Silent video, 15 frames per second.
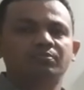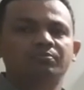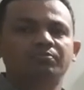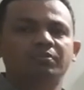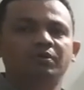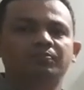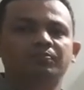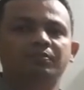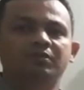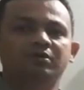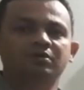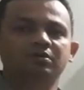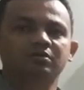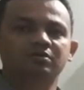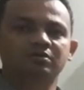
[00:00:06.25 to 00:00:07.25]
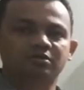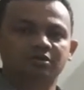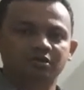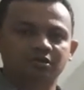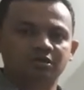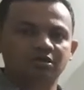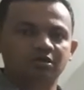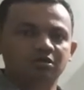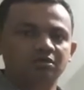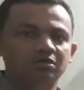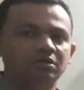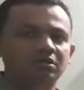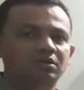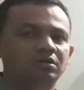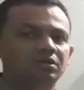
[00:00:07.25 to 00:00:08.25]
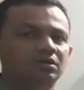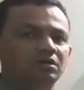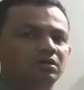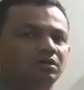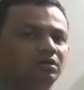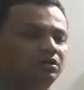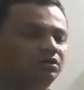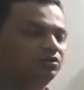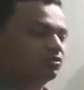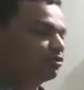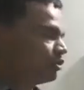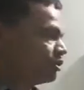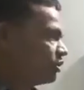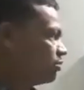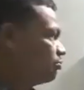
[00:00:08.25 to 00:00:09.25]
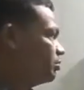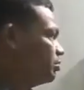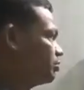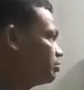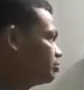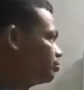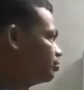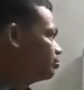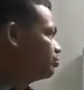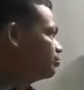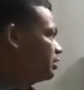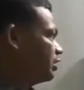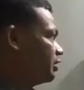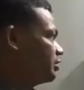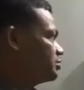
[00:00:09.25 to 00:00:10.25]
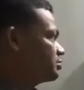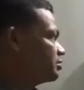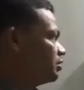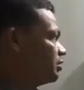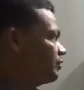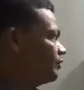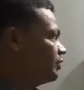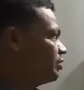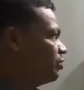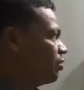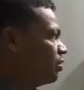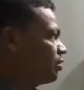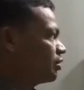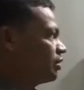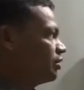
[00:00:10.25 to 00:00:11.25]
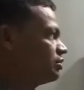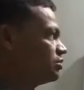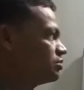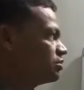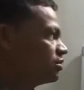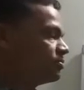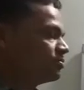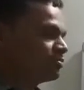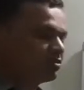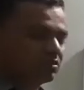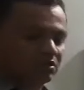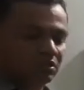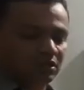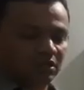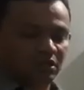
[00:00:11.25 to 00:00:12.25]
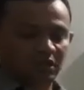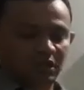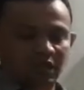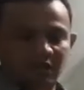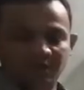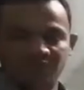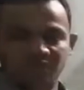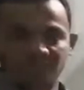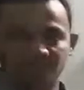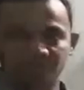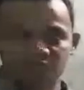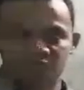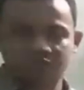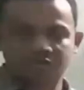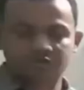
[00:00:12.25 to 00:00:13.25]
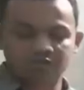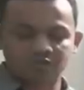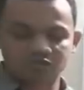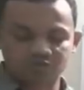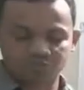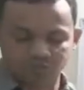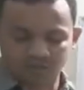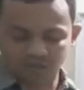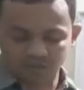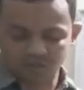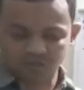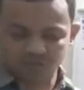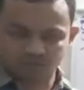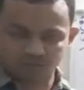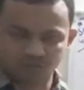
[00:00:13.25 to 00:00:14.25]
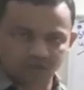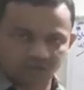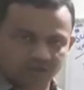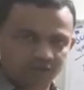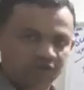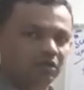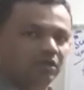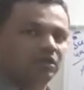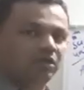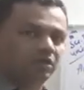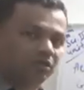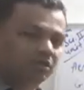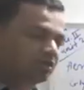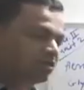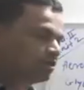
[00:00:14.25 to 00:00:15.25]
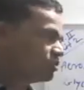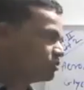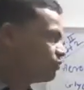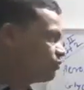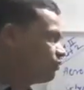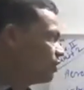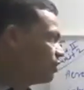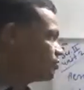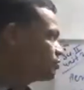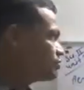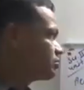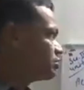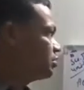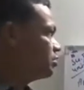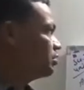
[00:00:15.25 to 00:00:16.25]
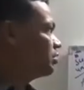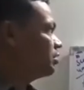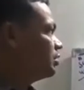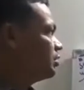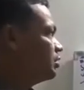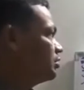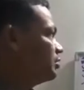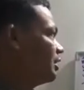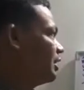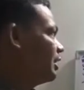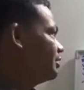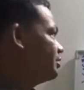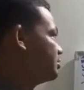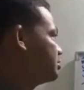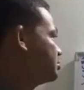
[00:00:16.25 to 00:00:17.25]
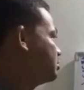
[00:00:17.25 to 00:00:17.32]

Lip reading: paper second unit number 2, that is living organisms life processes part 1. In this we have seen that